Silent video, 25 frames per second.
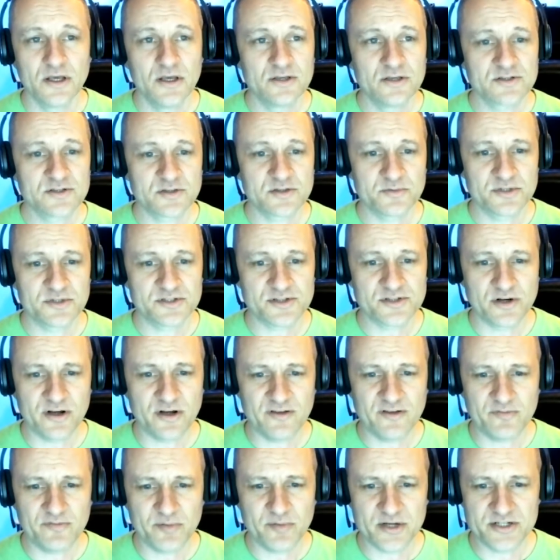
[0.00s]
So I'm going to start
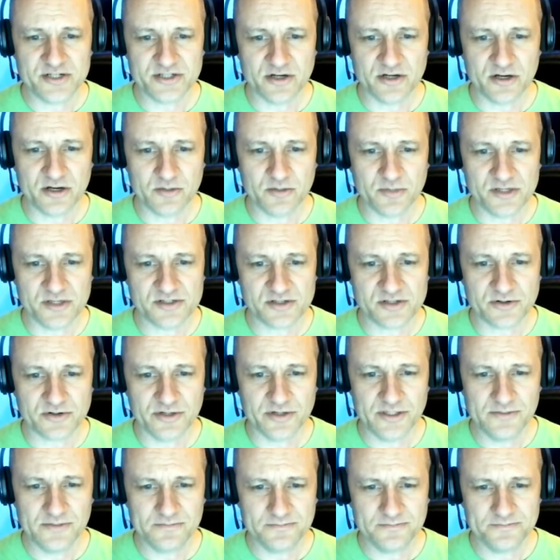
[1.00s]
off by sharing my
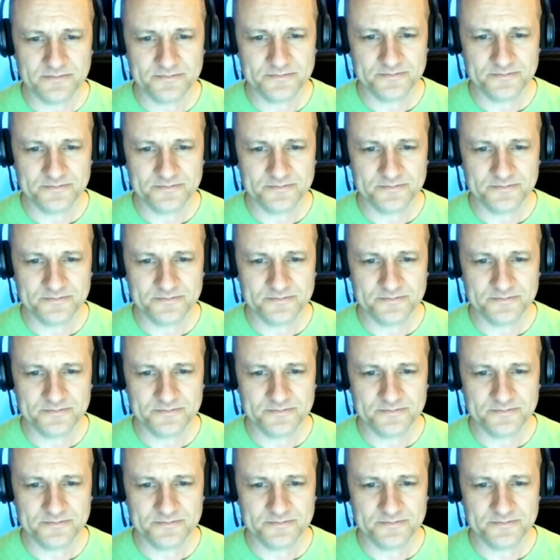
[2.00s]
screen.